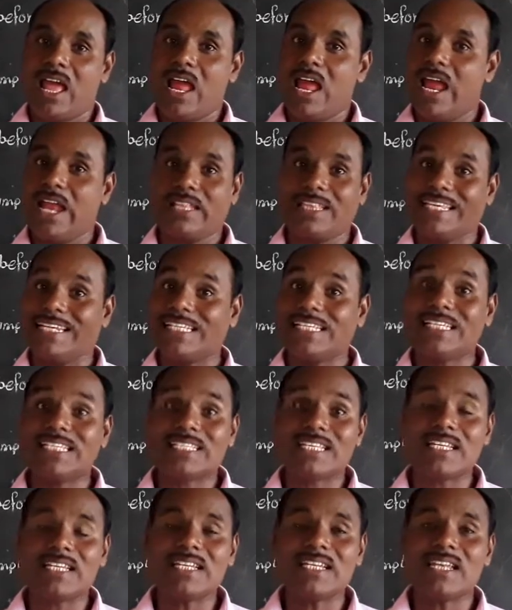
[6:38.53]
And the
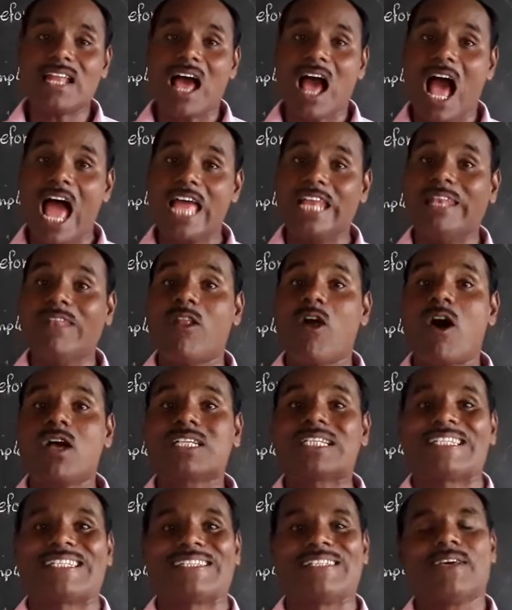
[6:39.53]
reason I
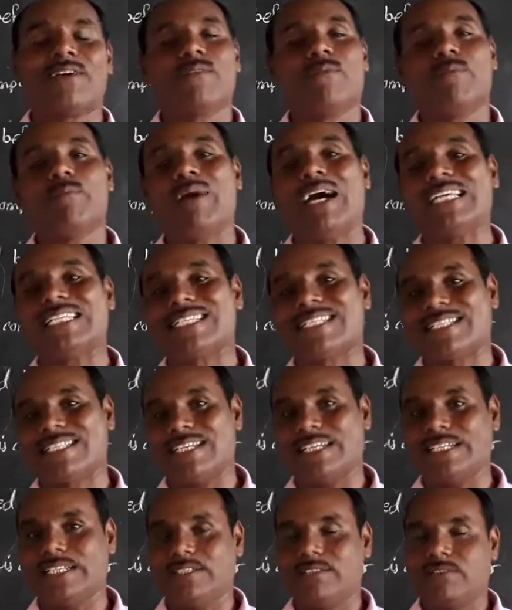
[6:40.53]
lost my
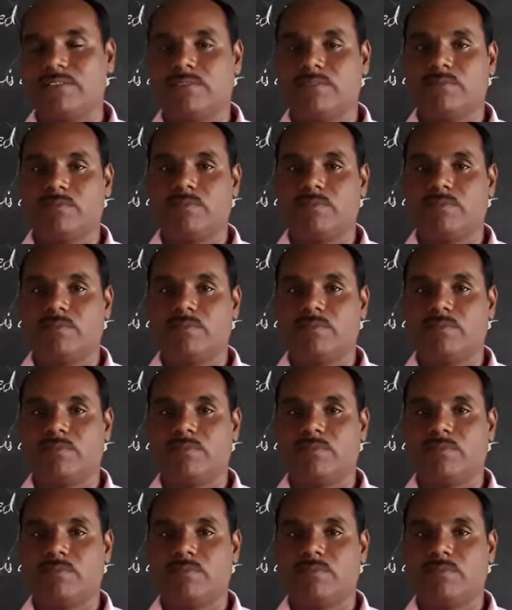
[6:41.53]
study.